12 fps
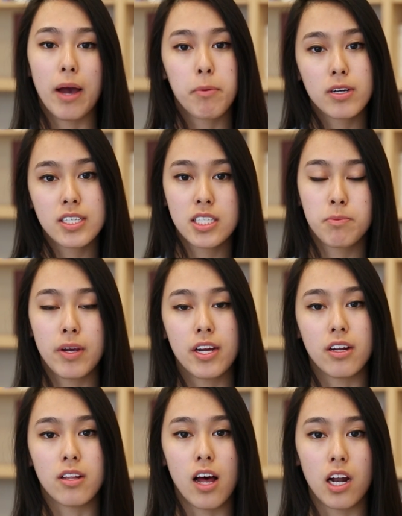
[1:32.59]
I participate
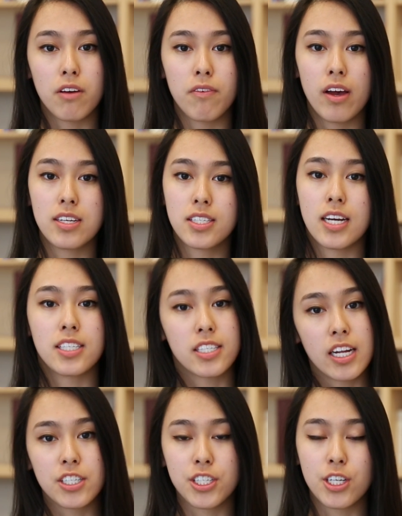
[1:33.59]
in a lot of science
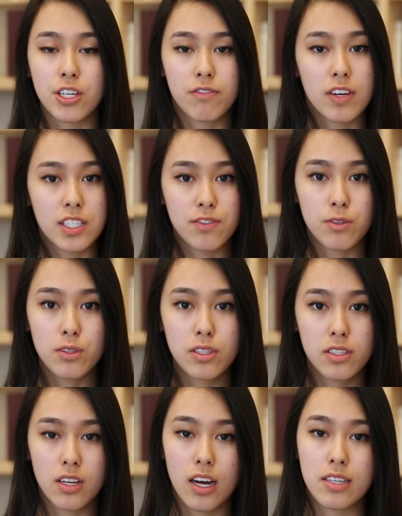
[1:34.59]
and engineering
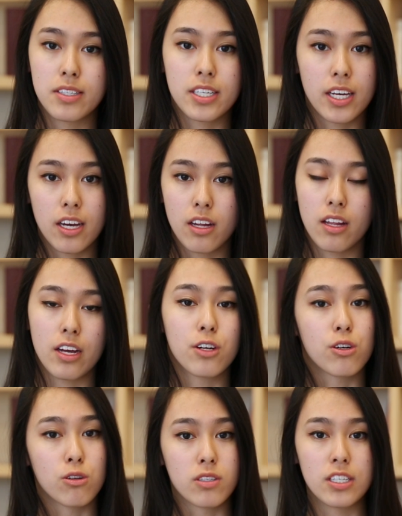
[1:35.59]
festivals um, to get like
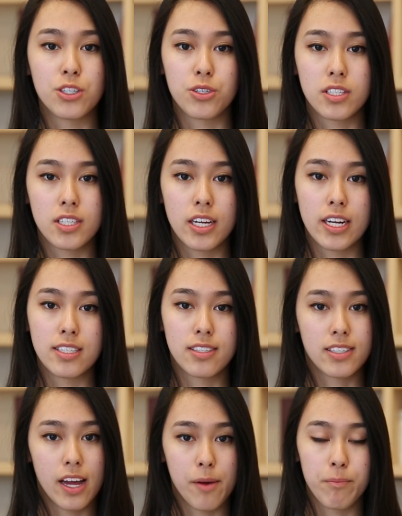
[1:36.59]
girls interested in
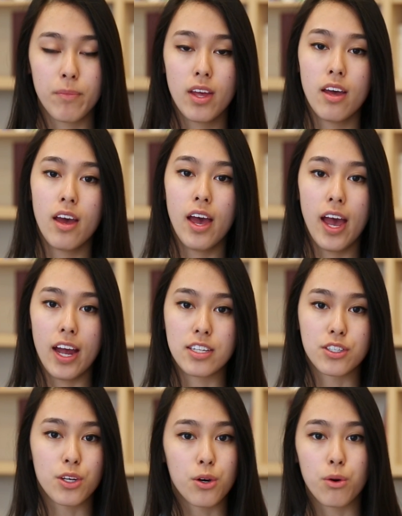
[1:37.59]
STEM.
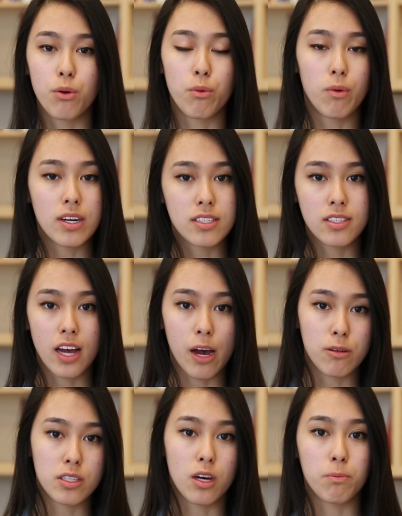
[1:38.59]
And so once
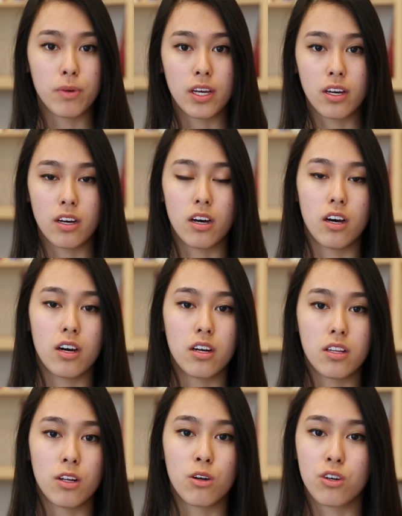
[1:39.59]
I was helping
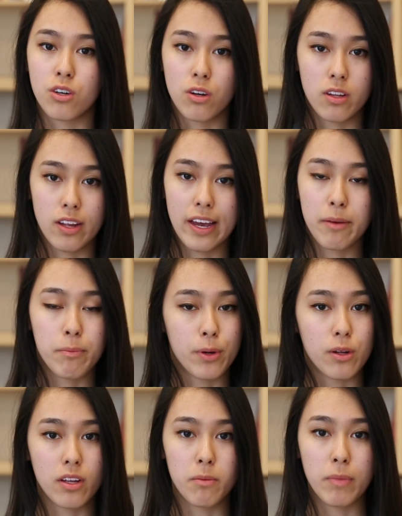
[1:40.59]
a little girl like
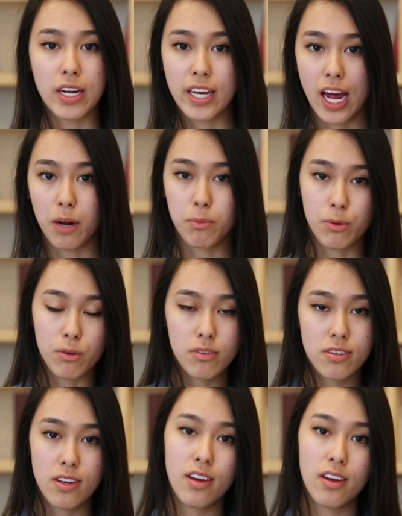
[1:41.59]
build a mini catapult,